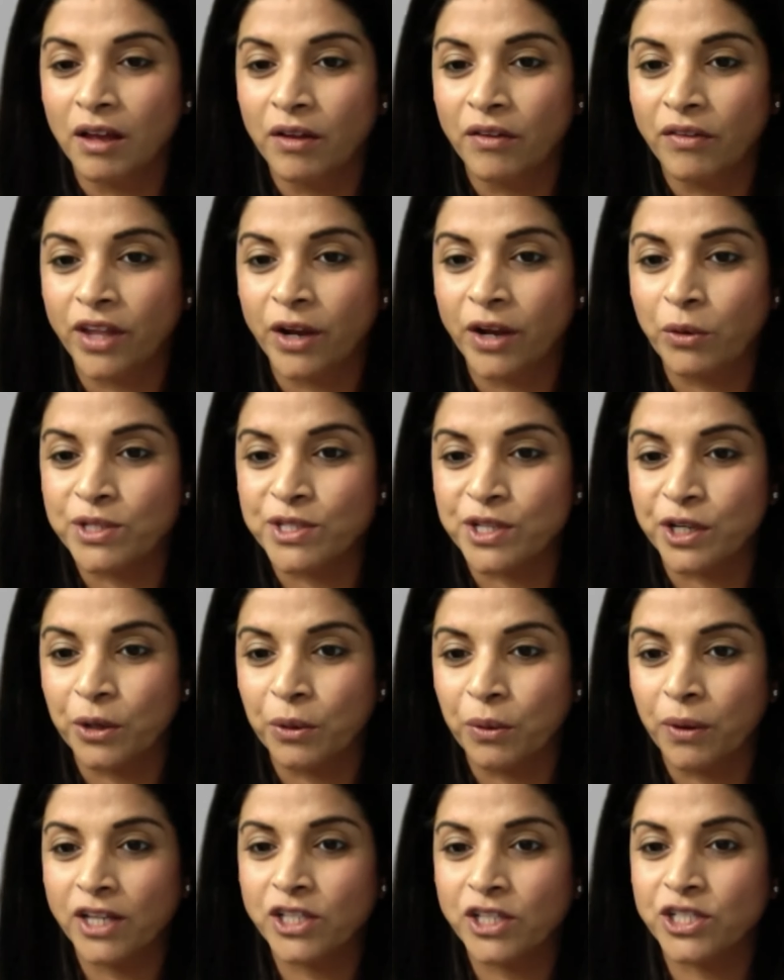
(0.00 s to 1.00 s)
There was a
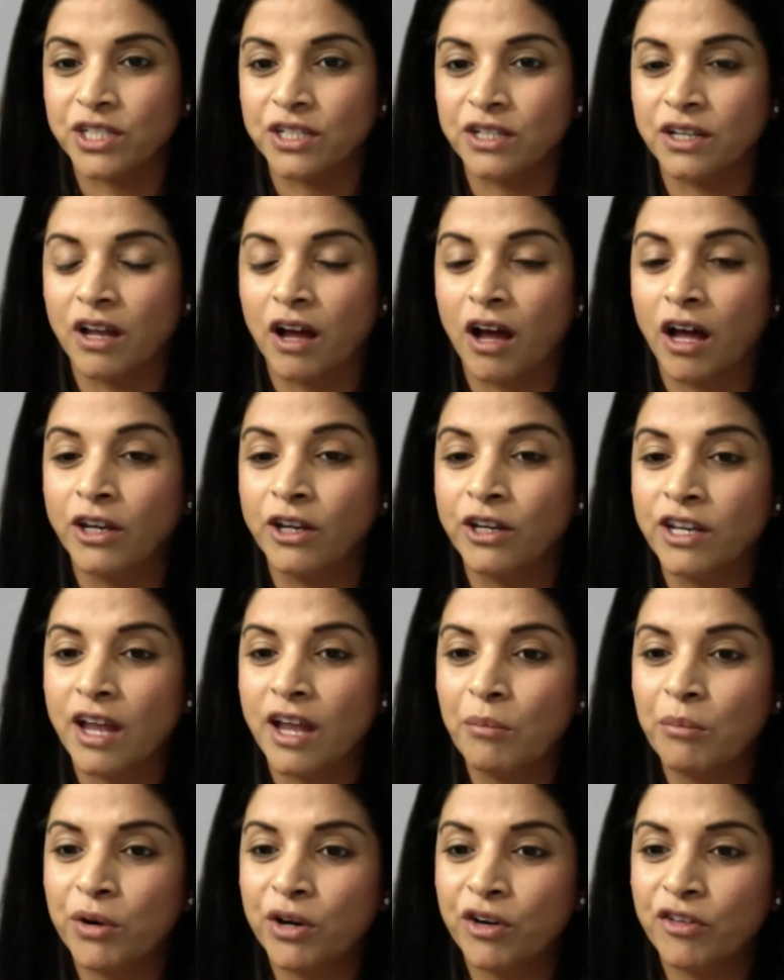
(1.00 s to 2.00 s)
question on a
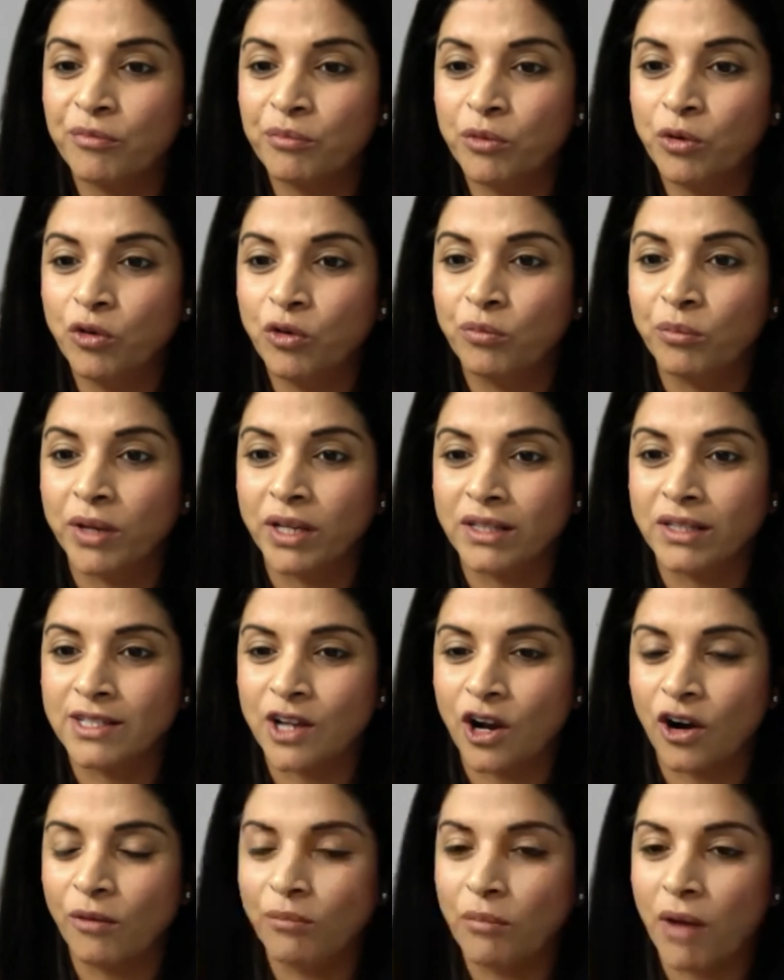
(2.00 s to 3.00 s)
number of movements
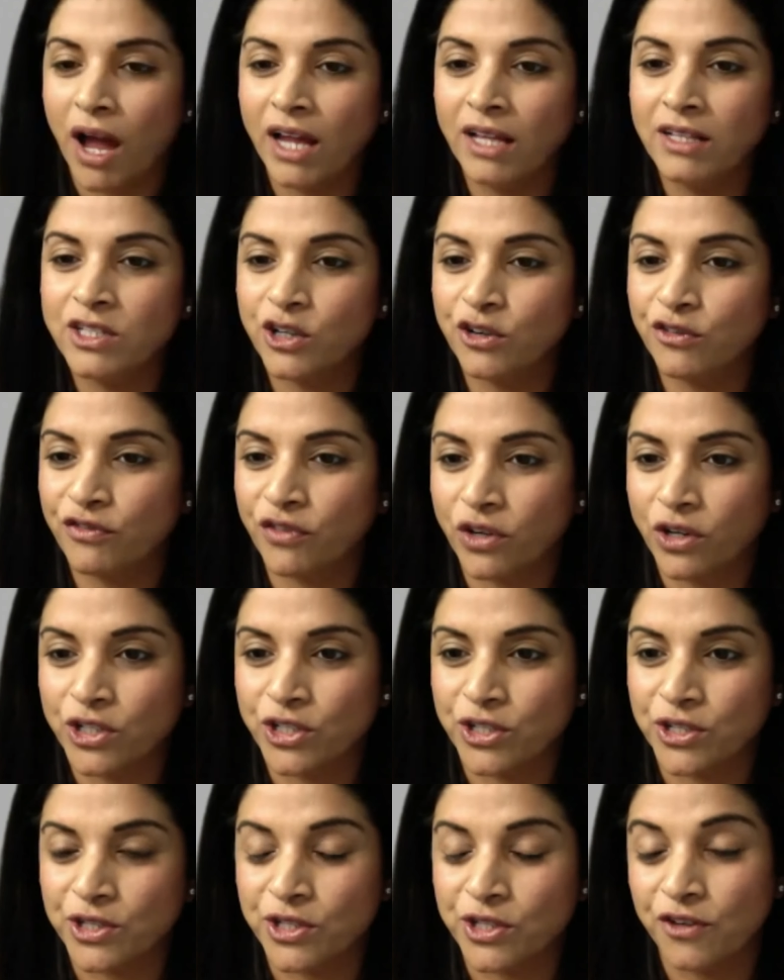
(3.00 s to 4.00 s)
are milder
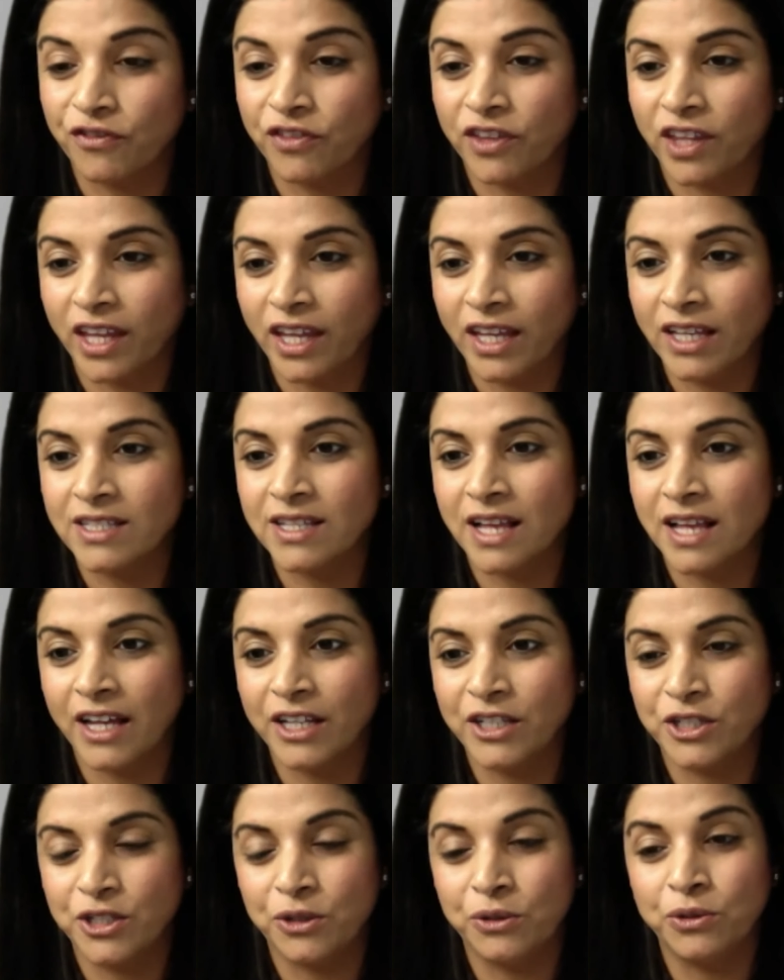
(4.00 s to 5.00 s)
versions of things I
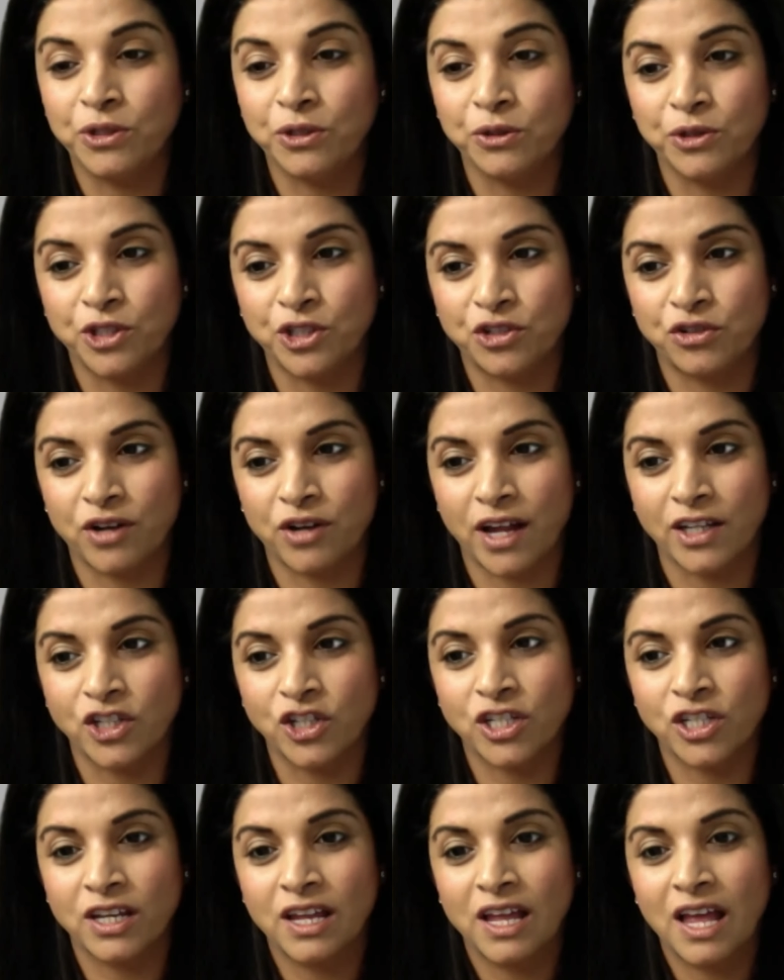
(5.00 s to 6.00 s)
do to
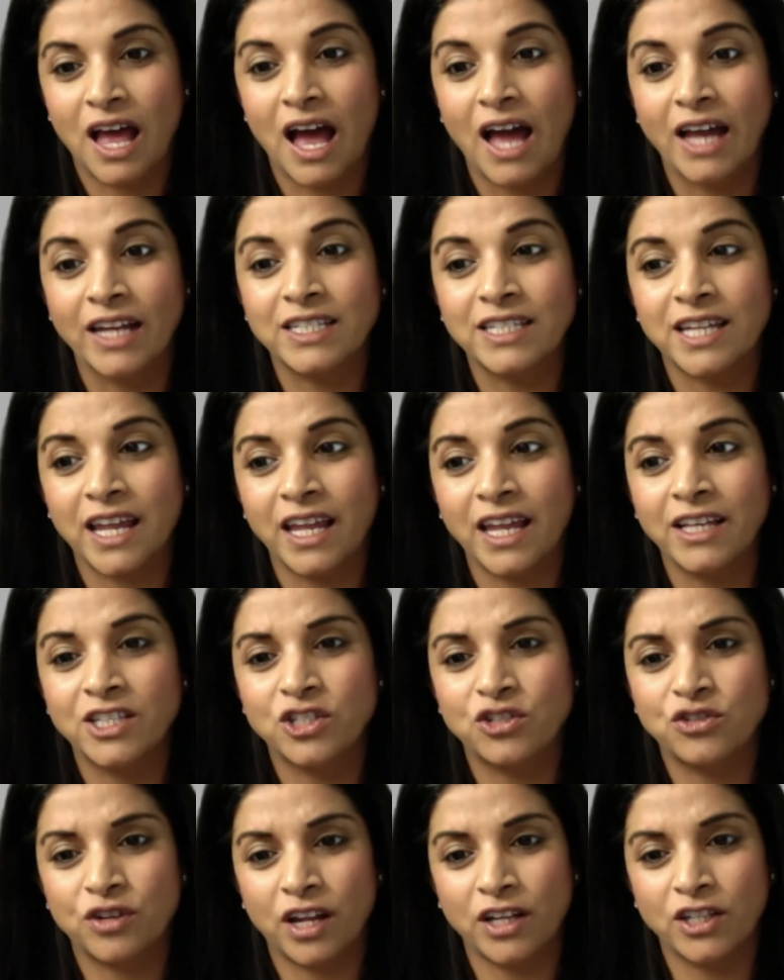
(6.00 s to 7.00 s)
stretch. I take
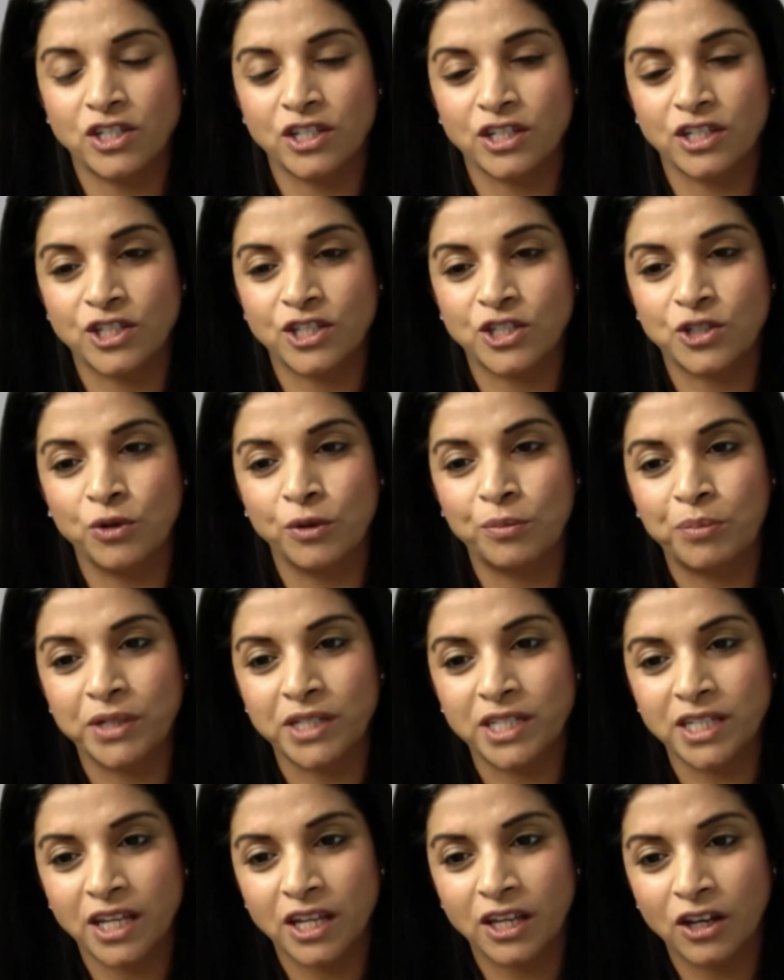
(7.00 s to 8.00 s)
stretches to a
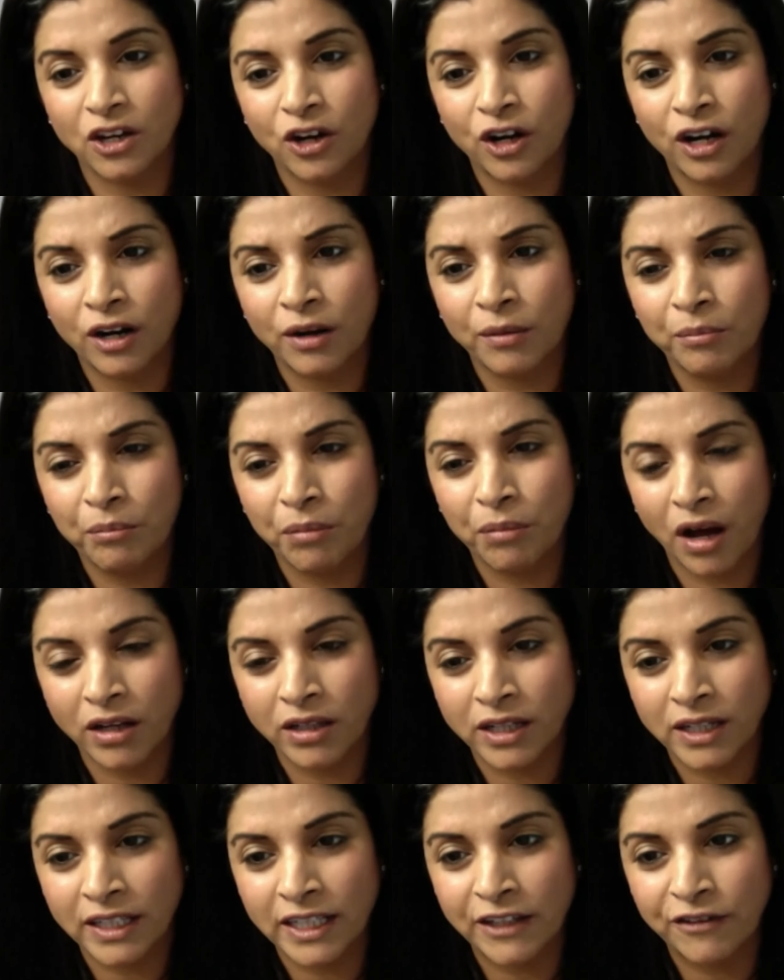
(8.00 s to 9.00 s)
particular
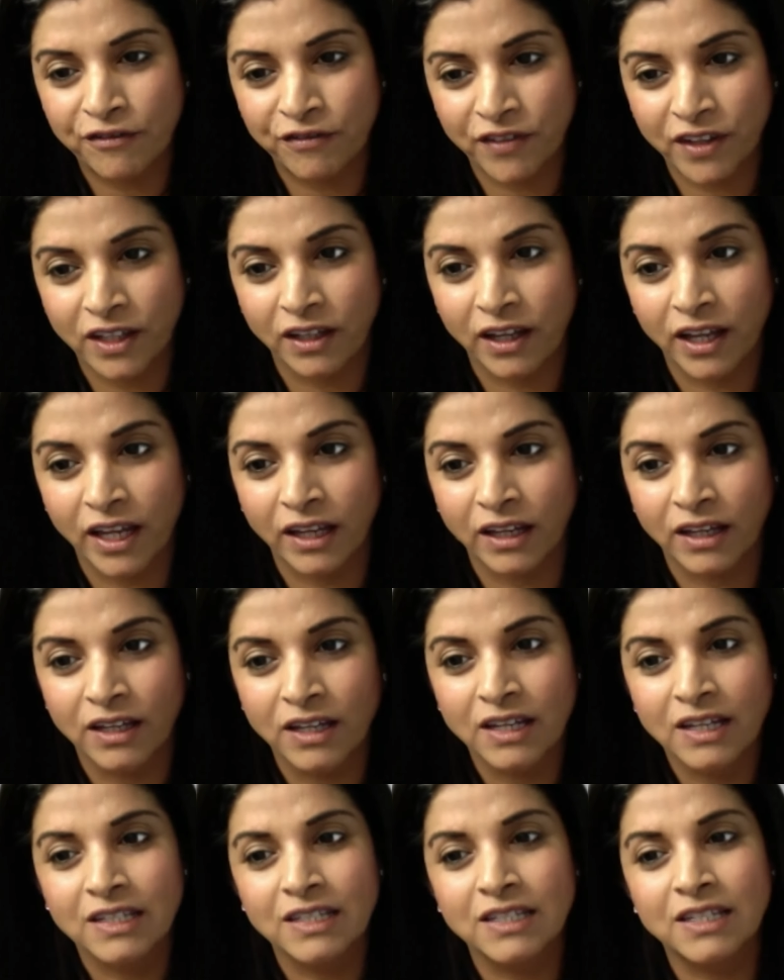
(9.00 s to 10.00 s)
bodily feeling.
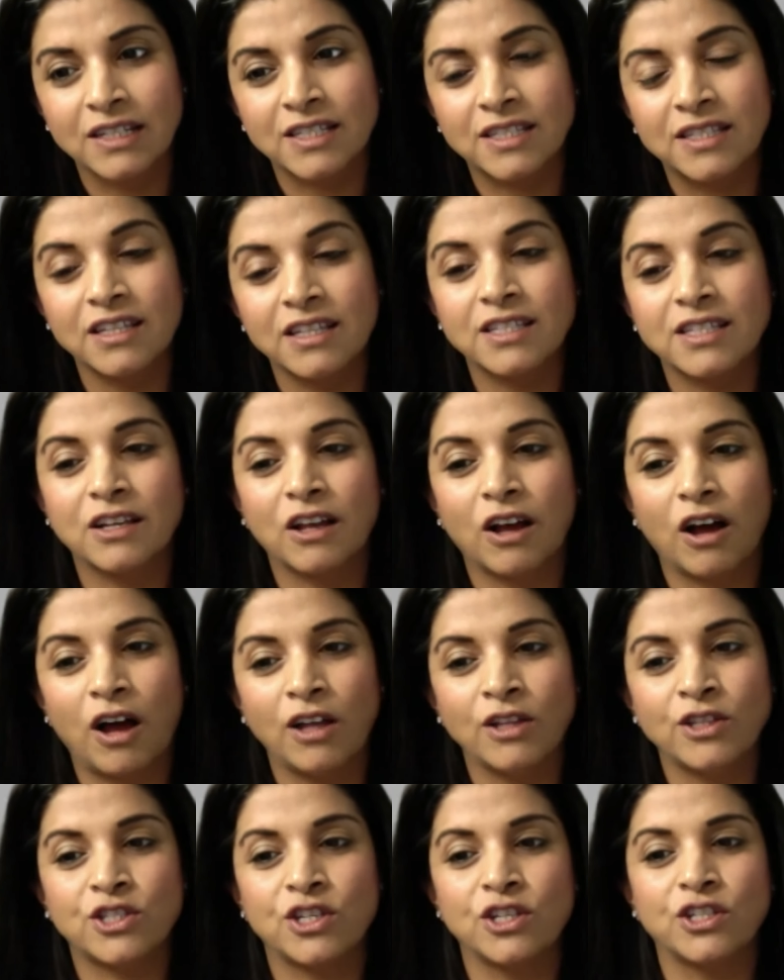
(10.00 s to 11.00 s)
Does this
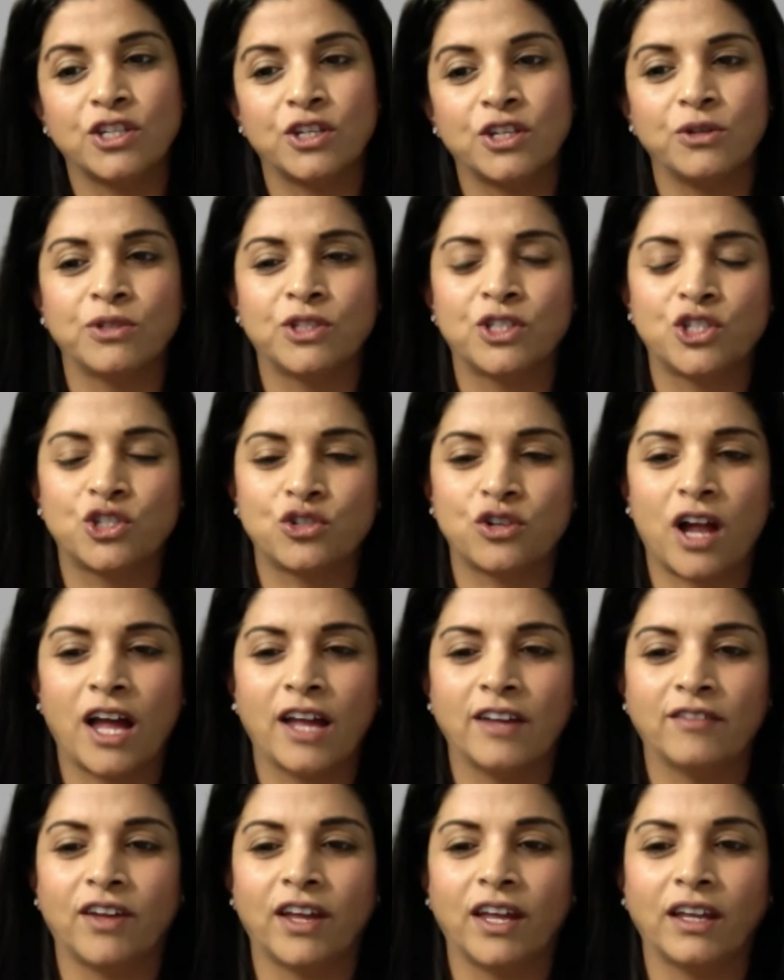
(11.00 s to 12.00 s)
constitute
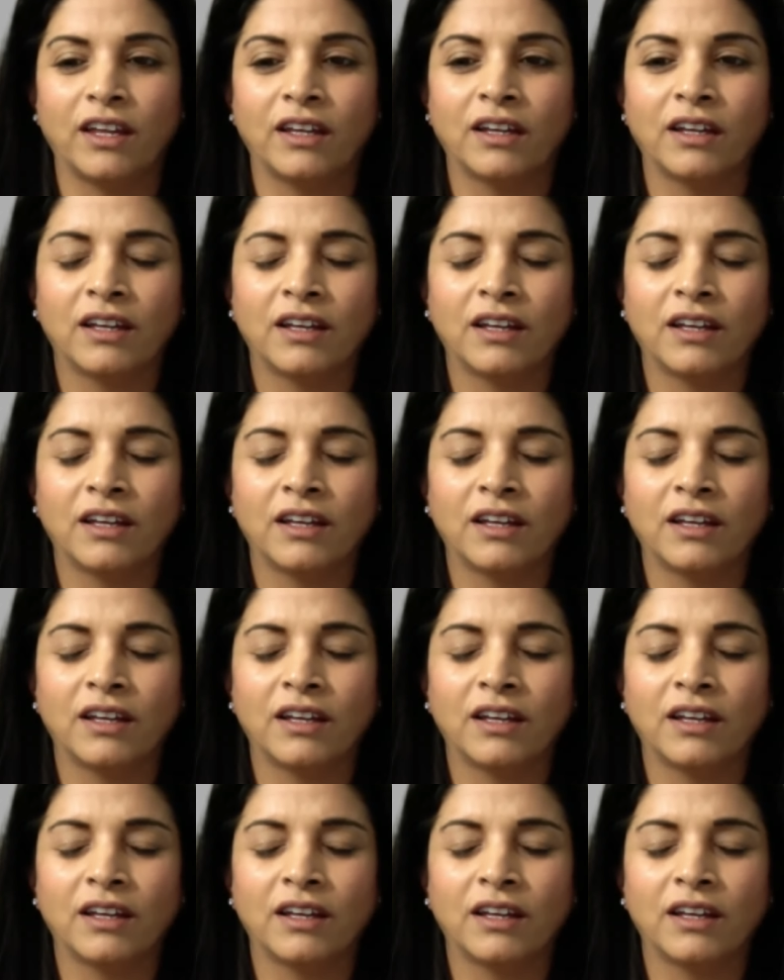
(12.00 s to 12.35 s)
striving?